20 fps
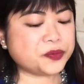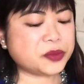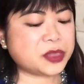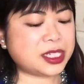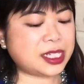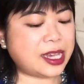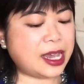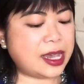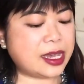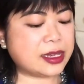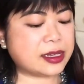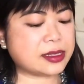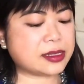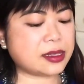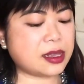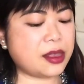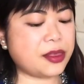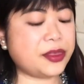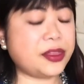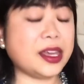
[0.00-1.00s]
takes
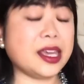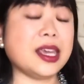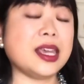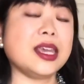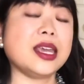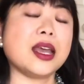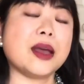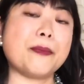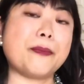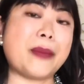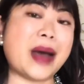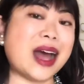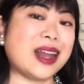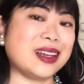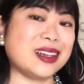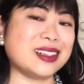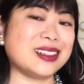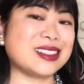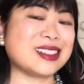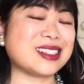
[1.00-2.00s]
the
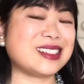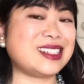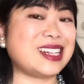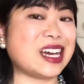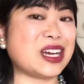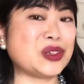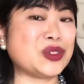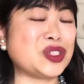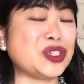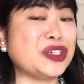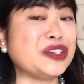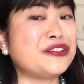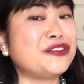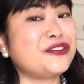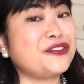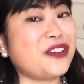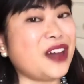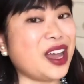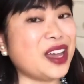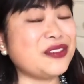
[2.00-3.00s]
balance down to
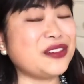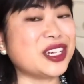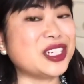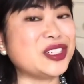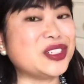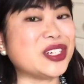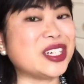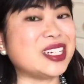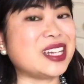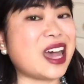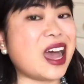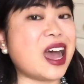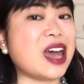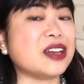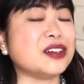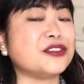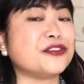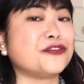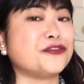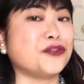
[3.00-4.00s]

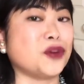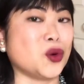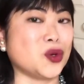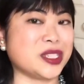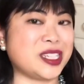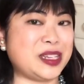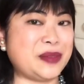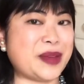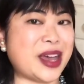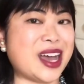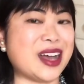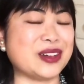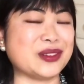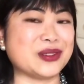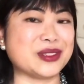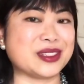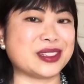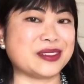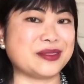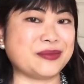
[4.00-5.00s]
£540.